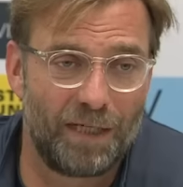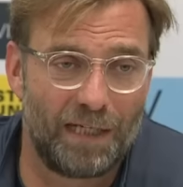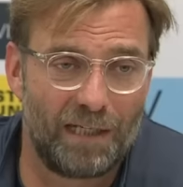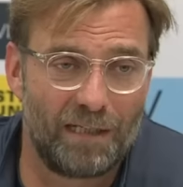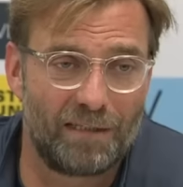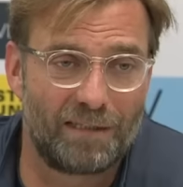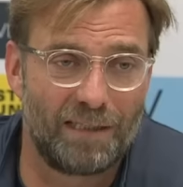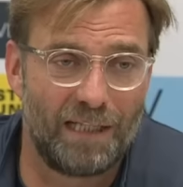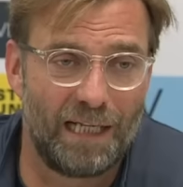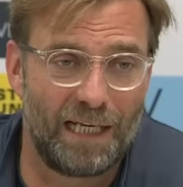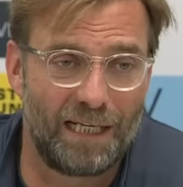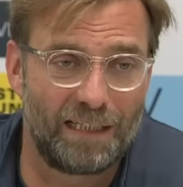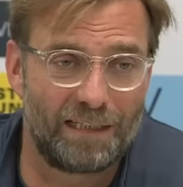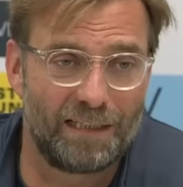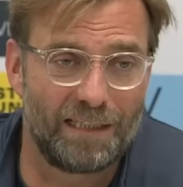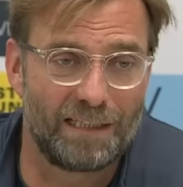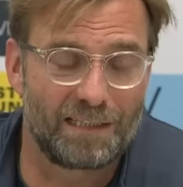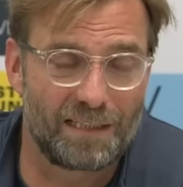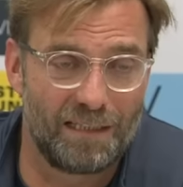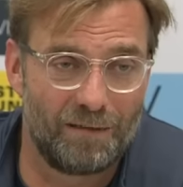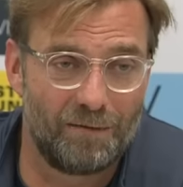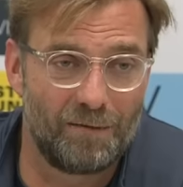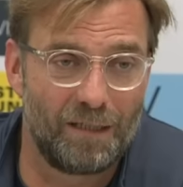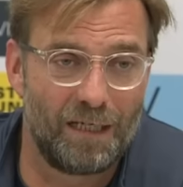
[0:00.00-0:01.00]
of a penalty like
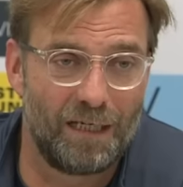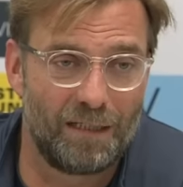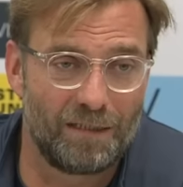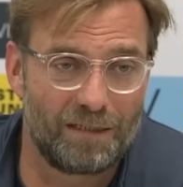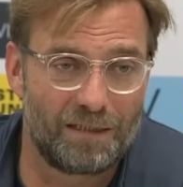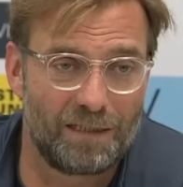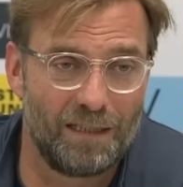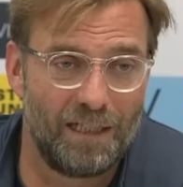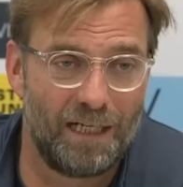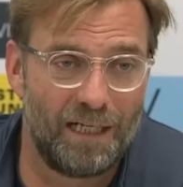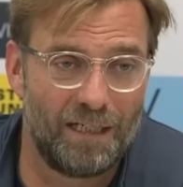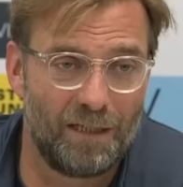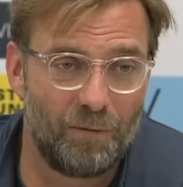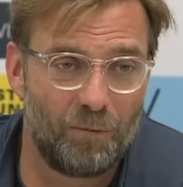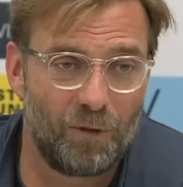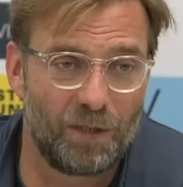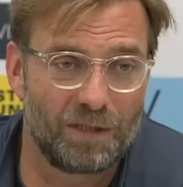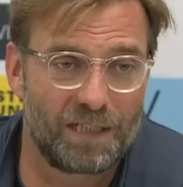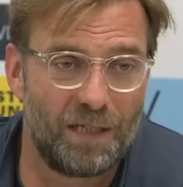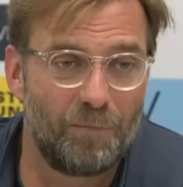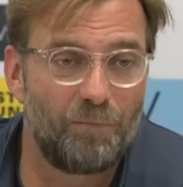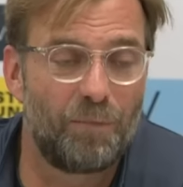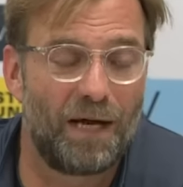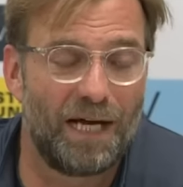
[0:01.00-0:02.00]
this and, until
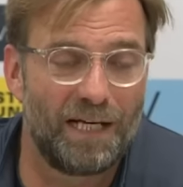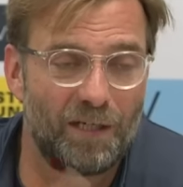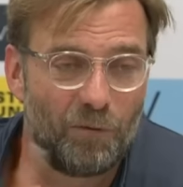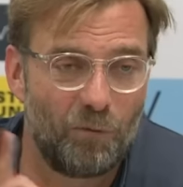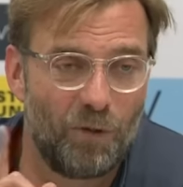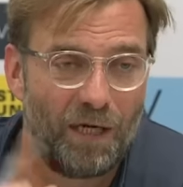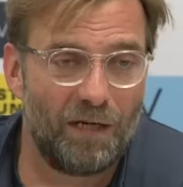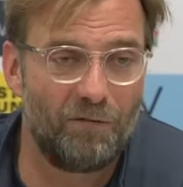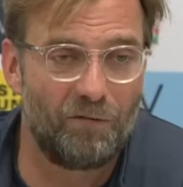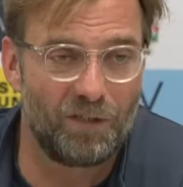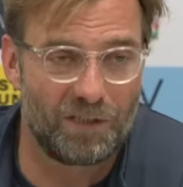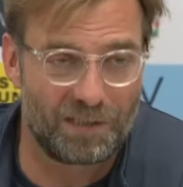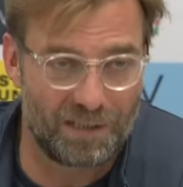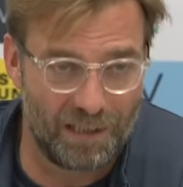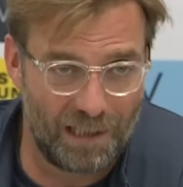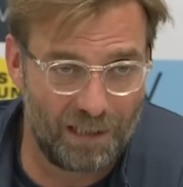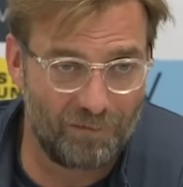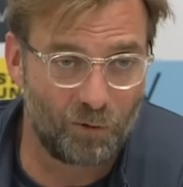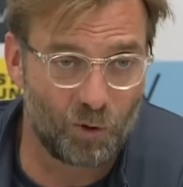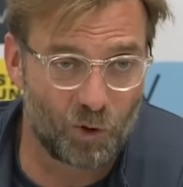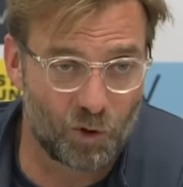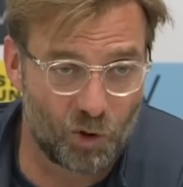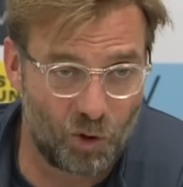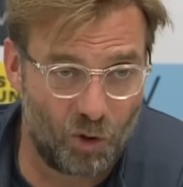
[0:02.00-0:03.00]
anybody said, by the way, we
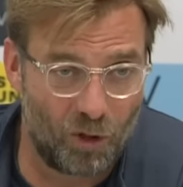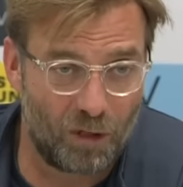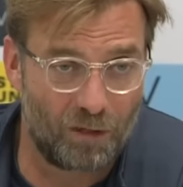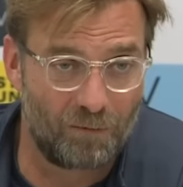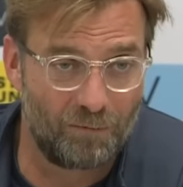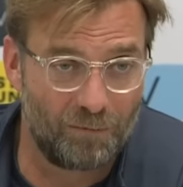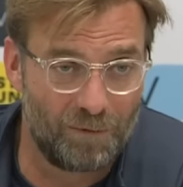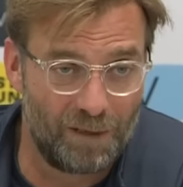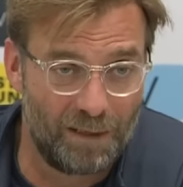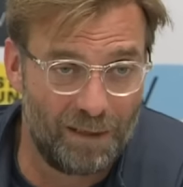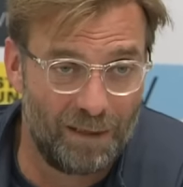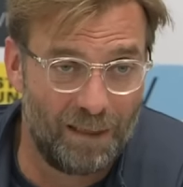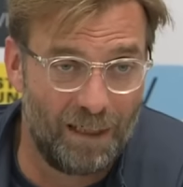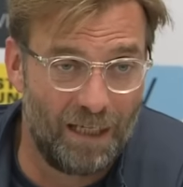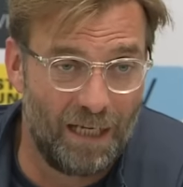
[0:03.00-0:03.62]
still have to score.